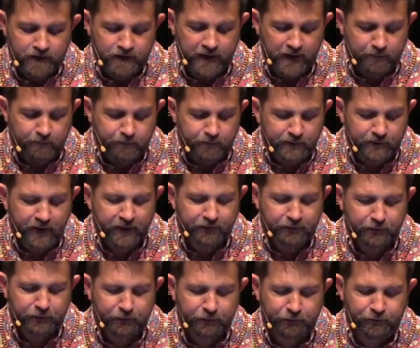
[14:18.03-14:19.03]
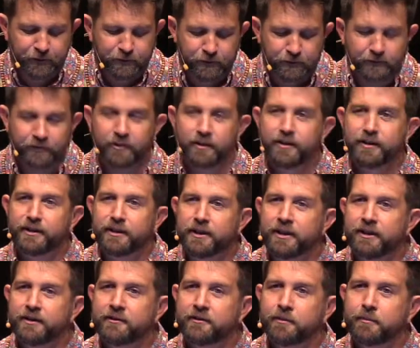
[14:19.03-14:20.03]
that blessed fruits
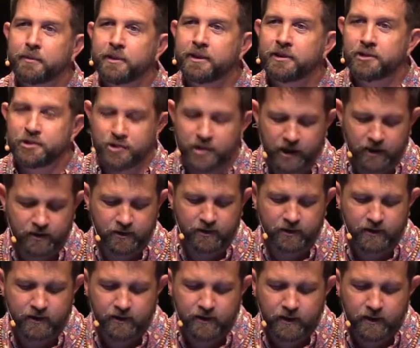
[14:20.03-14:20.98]
need to be shared.